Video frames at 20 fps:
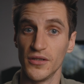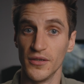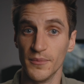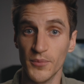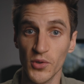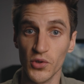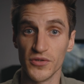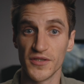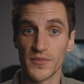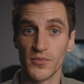
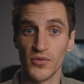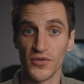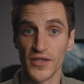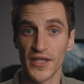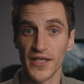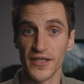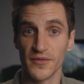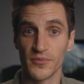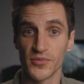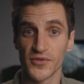multiple
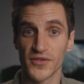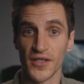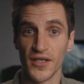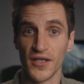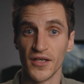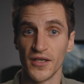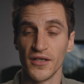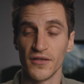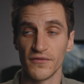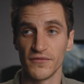clips.
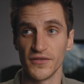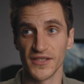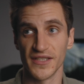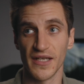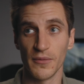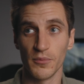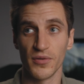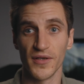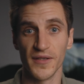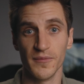For
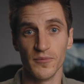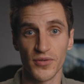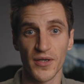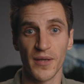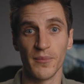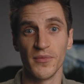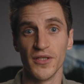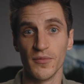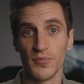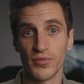example, in Premiere